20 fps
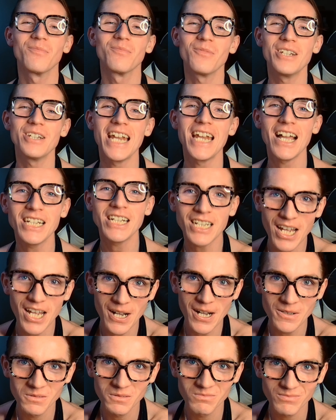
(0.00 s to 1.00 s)
Well, now you
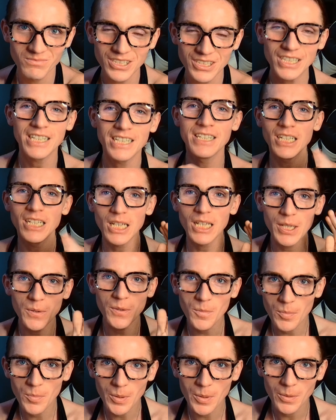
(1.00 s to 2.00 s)
know. You're in the
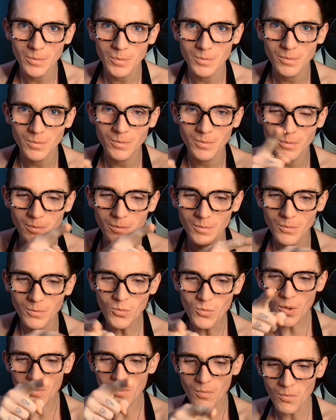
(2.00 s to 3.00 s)
loop.
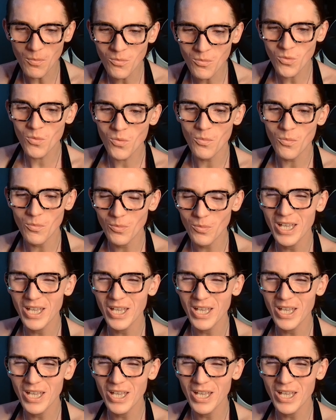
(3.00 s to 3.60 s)
Whoop, whoop.